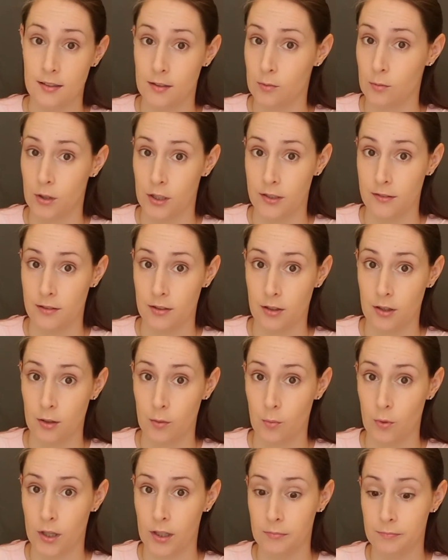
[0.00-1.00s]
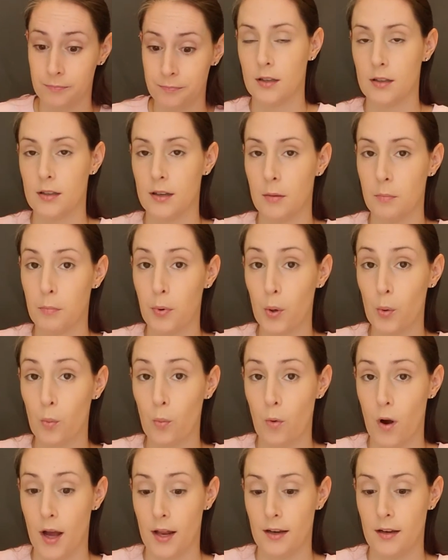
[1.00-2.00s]
this one is a good one. Number
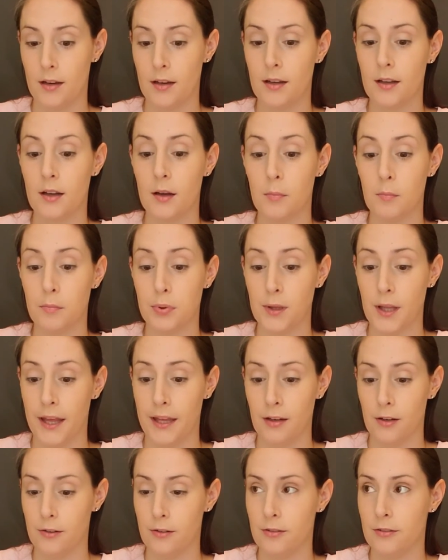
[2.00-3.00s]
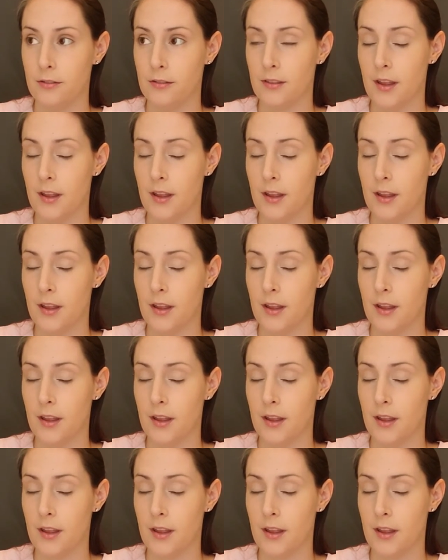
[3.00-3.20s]
one, complainers.